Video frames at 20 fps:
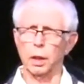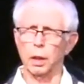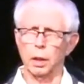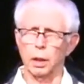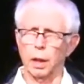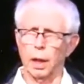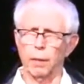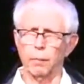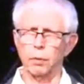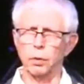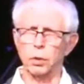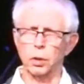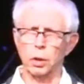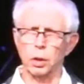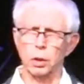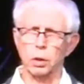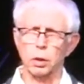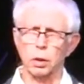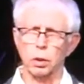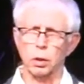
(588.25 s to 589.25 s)
obviously
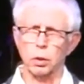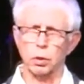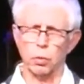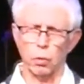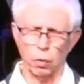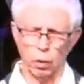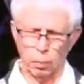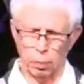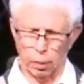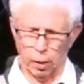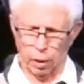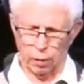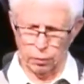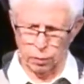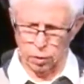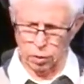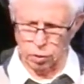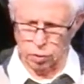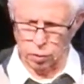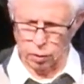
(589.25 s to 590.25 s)
it's a storied part of our
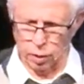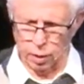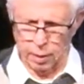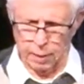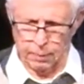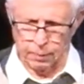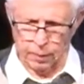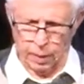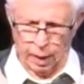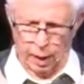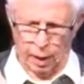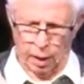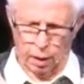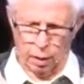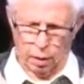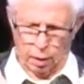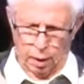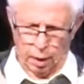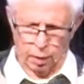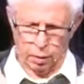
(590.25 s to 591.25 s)
history,
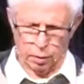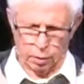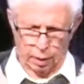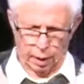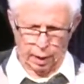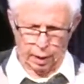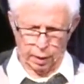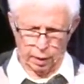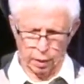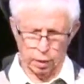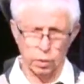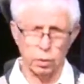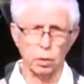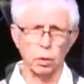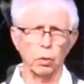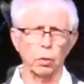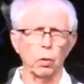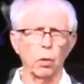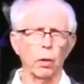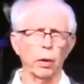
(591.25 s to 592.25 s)
and sadly it's
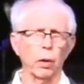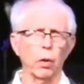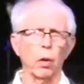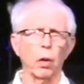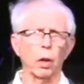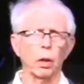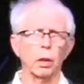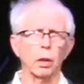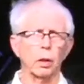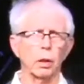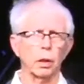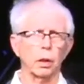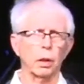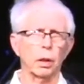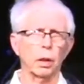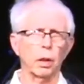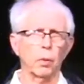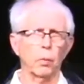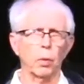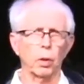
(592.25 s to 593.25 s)
still going on.
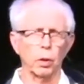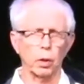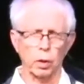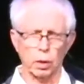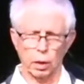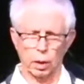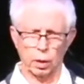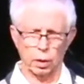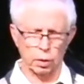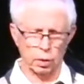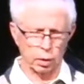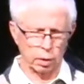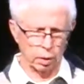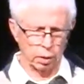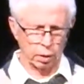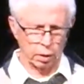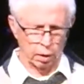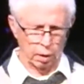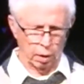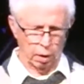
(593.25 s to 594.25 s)
Anyone that thinks that
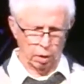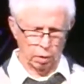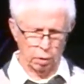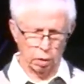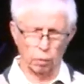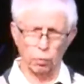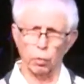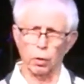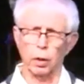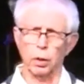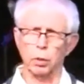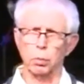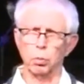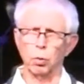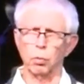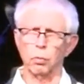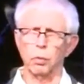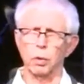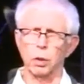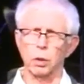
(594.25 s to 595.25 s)
the civil rights
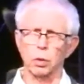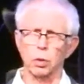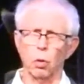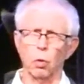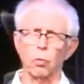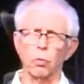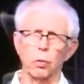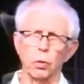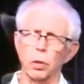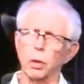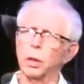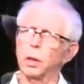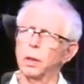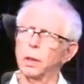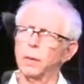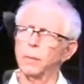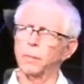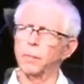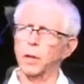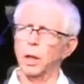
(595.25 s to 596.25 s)
movement is over
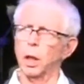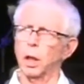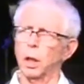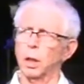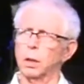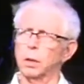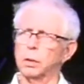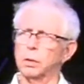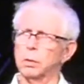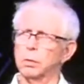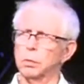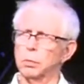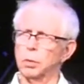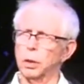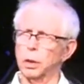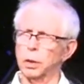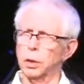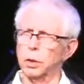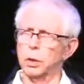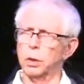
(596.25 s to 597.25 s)

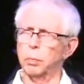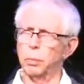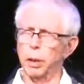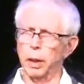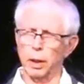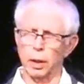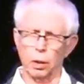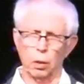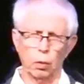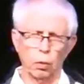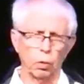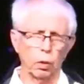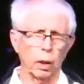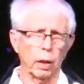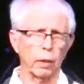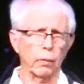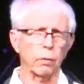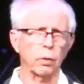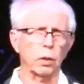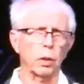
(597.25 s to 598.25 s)
really isn't paying a whole
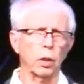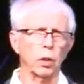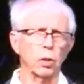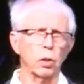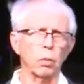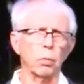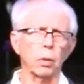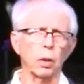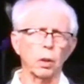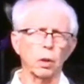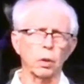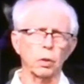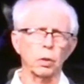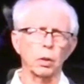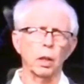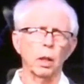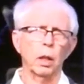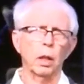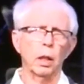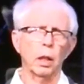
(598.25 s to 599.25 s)
lot of attention, because
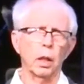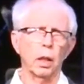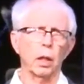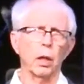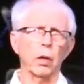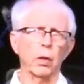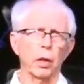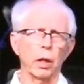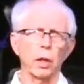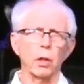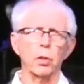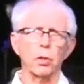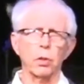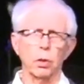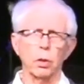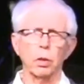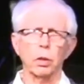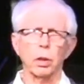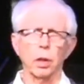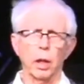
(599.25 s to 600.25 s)
in our
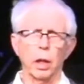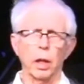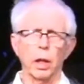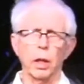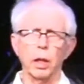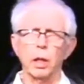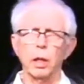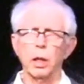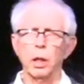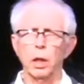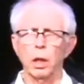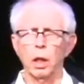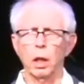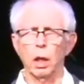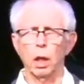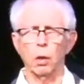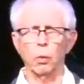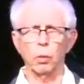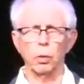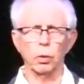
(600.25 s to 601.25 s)
nation today,
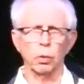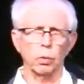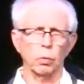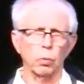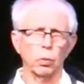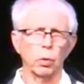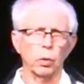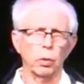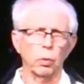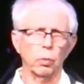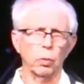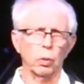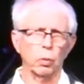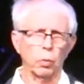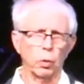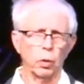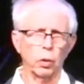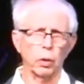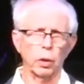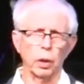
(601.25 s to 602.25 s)

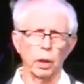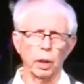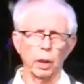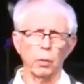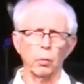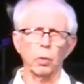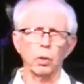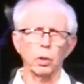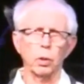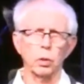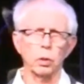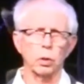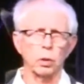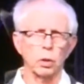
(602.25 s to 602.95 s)
we're dealing with these